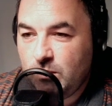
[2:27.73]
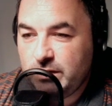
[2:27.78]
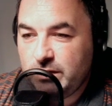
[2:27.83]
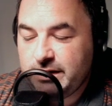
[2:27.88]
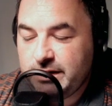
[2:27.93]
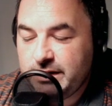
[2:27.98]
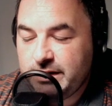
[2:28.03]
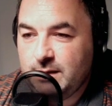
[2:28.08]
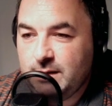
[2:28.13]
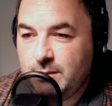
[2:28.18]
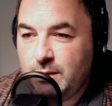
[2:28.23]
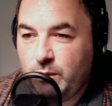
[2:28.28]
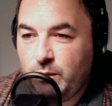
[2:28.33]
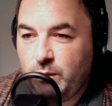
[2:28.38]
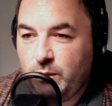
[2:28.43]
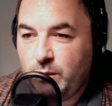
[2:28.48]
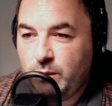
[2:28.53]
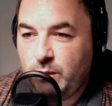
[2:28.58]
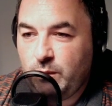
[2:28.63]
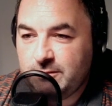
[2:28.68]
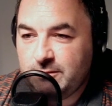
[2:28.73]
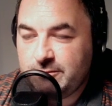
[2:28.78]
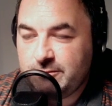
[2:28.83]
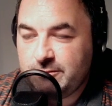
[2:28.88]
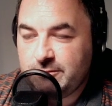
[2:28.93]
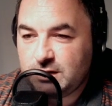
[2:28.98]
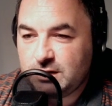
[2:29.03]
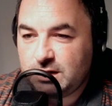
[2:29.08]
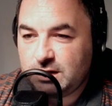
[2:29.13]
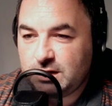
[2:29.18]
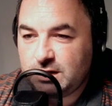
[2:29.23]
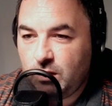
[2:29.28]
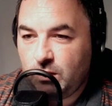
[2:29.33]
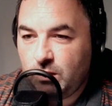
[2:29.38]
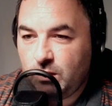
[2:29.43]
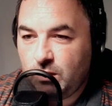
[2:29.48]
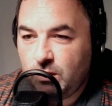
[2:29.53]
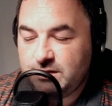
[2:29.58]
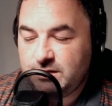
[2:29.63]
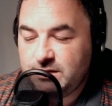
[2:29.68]
Little bit wasteful in front of
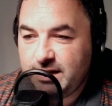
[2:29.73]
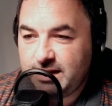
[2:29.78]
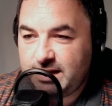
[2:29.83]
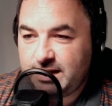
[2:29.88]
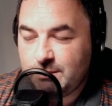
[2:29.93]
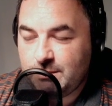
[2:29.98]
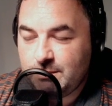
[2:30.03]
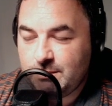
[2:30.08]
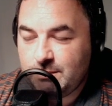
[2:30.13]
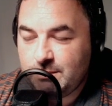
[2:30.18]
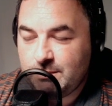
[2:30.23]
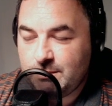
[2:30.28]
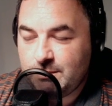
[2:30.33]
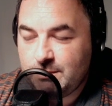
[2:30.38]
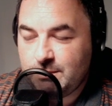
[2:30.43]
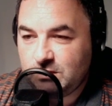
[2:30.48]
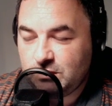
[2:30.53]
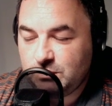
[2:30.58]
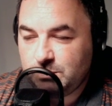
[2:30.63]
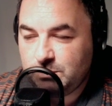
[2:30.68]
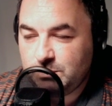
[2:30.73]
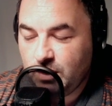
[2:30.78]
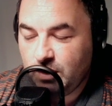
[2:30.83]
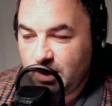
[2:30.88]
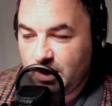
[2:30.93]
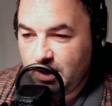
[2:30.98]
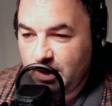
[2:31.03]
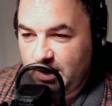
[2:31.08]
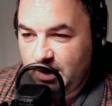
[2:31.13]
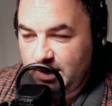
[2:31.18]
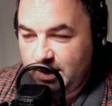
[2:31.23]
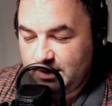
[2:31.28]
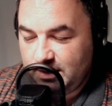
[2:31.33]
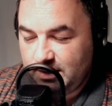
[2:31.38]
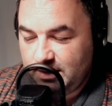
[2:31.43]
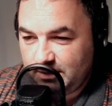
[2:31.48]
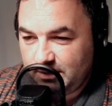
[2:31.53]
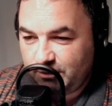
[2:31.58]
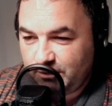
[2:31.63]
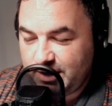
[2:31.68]
goal. Nearly come back to haunt us, but
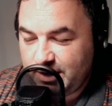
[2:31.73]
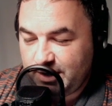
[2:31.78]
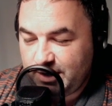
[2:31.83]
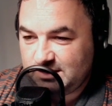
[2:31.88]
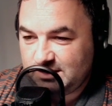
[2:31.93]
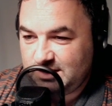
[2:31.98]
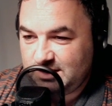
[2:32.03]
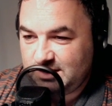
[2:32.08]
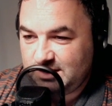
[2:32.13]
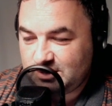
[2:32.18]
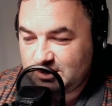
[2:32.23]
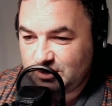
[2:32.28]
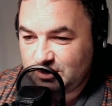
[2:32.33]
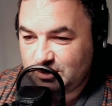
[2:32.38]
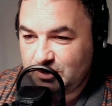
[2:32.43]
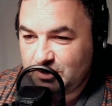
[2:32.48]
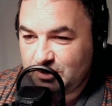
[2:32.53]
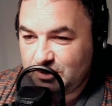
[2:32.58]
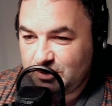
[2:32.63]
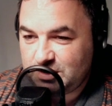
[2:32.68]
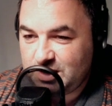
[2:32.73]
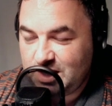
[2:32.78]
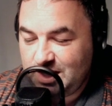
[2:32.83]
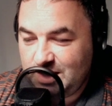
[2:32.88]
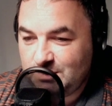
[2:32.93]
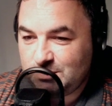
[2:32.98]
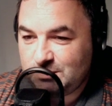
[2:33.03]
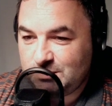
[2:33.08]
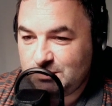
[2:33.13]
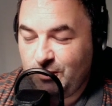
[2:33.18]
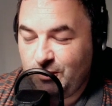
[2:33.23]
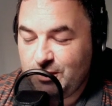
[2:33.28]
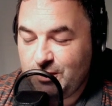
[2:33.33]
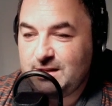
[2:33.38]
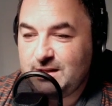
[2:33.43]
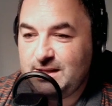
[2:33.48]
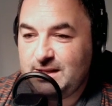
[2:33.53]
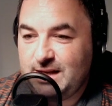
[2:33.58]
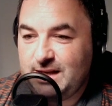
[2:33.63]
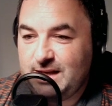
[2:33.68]
Grizz, this side just keeps
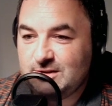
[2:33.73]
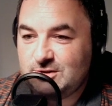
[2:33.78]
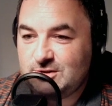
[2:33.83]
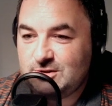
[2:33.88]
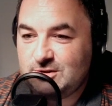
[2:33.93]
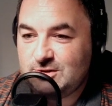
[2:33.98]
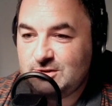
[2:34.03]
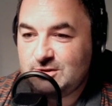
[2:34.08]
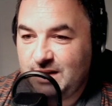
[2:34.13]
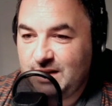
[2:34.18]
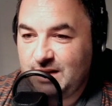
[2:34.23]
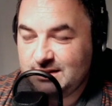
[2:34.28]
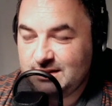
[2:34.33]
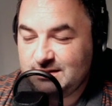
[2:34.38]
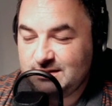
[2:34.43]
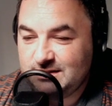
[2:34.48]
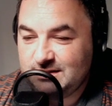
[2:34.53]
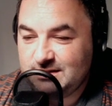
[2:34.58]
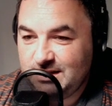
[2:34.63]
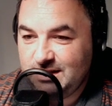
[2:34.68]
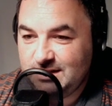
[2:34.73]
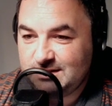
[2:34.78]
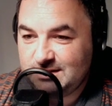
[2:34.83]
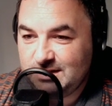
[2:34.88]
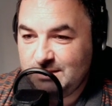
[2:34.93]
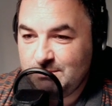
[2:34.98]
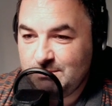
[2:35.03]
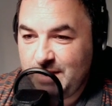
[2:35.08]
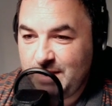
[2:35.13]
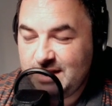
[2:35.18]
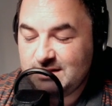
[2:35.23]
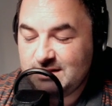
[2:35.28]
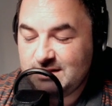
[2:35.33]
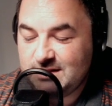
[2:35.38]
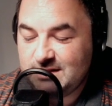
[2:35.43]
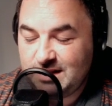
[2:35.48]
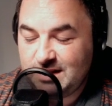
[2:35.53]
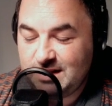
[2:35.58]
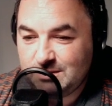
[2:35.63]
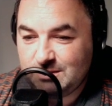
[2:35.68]
finding the answers, and it's an amazing
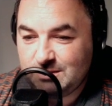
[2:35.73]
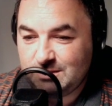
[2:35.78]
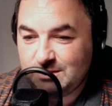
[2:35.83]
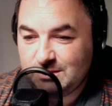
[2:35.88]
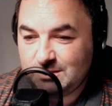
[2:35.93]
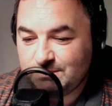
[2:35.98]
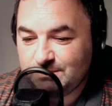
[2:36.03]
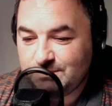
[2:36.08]
testimony to them.